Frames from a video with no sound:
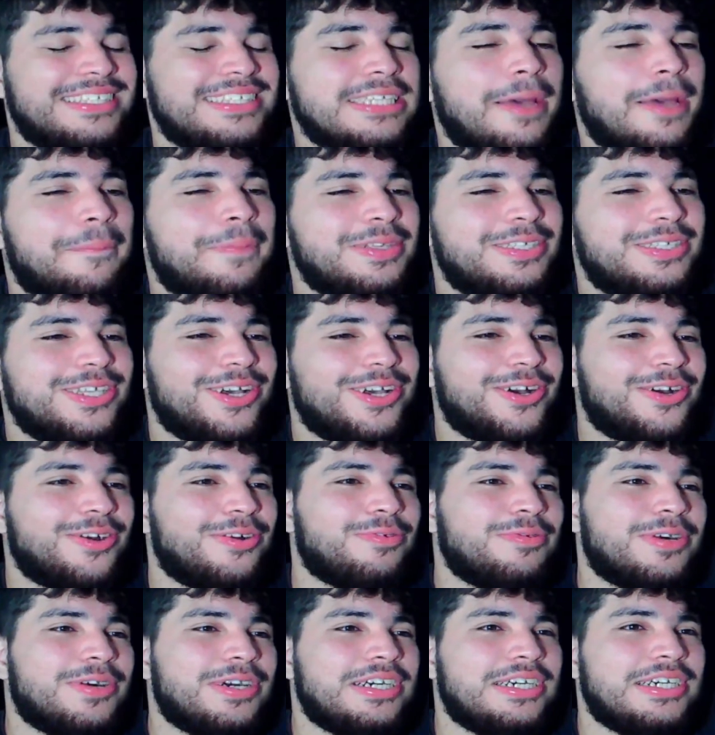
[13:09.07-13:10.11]

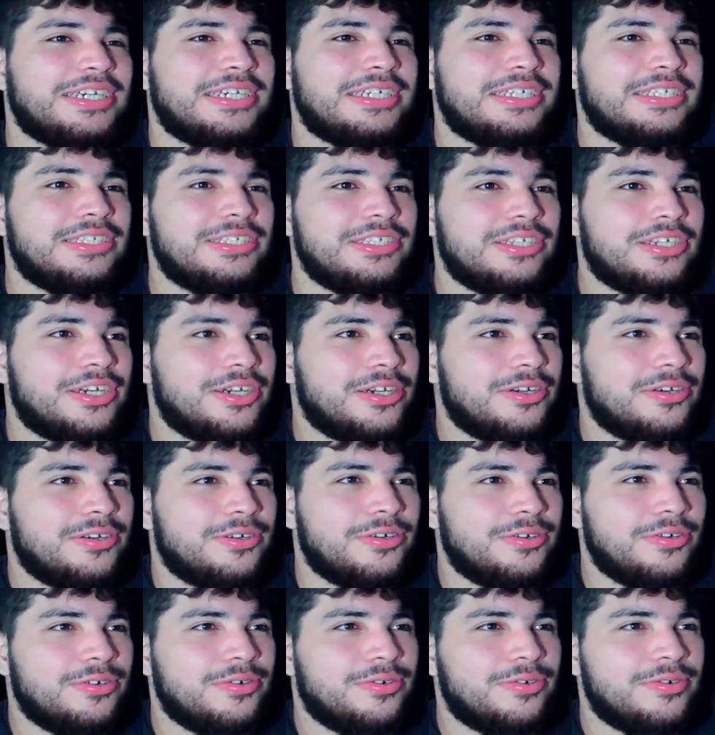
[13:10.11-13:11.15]
episode was, you
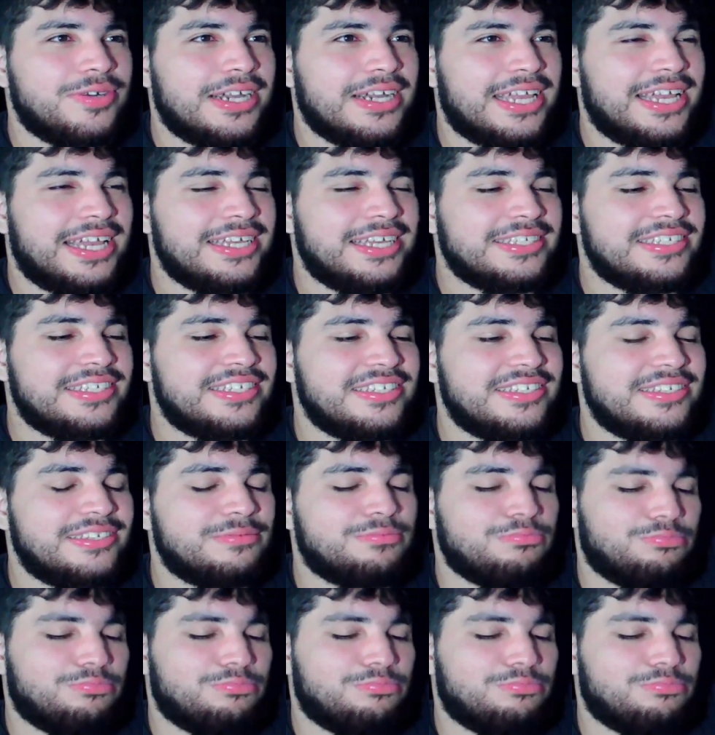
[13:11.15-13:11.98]
know, I guess